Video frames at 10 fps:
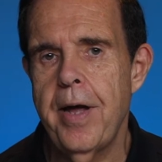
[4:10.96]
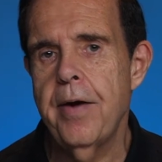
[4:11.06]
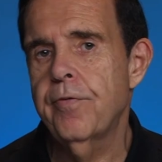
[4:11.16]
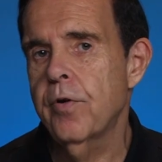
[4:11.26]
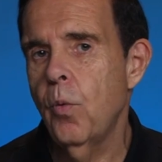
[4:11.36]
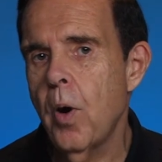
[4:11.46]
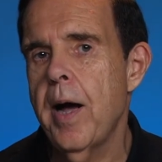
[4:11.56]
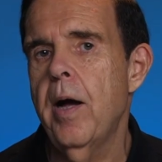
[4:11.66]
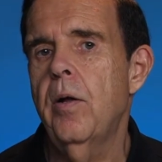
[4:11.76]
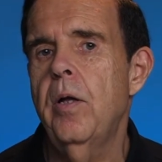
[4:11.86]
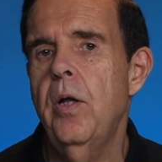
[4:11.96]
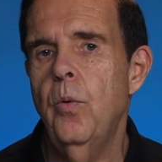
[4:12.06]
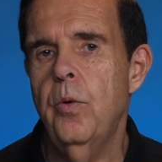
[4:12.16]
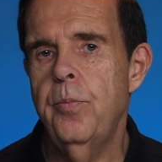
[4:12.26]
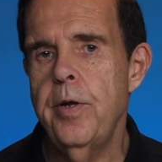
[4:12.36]
after a while,
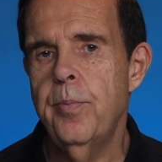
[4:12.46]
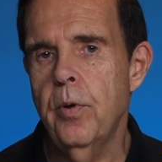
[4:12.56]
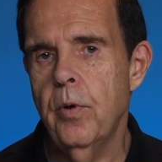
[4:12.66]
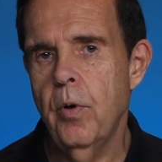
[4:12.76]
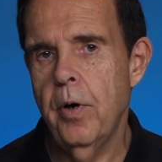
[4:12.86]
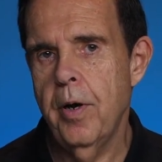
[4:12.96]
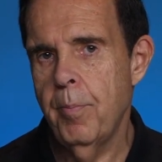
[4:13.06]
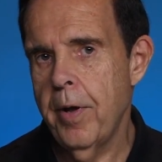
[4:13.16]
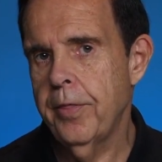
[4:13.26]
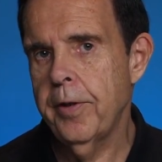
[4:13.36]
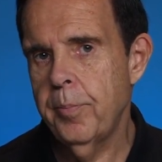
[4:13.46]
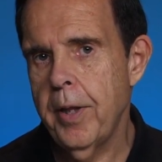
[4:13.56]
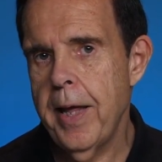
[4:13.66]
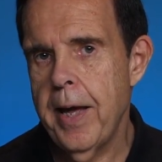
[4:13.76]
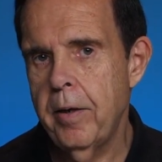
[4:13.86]
when people are on a monthly
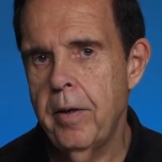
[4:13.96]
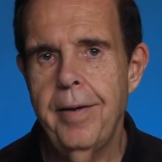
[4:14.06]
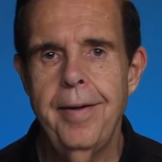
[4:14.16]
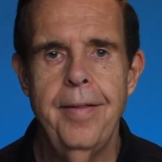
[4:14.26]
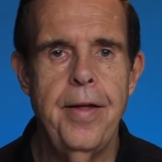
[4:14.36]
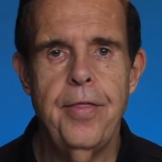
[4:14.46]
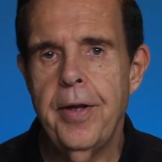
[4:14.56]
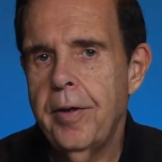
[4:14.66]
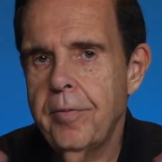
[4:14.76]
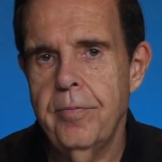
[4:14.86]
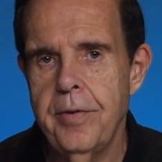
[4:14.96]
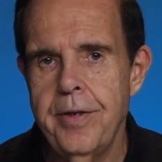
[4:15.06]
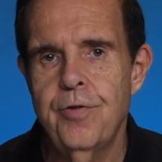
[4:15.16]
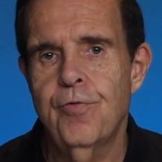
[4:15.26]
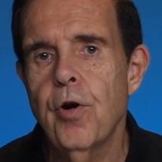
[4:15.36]
plan, they think
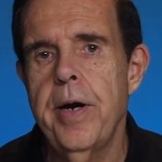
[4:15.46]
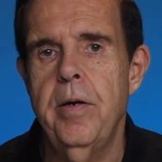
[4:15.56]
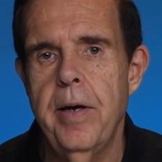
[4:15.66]
it's free.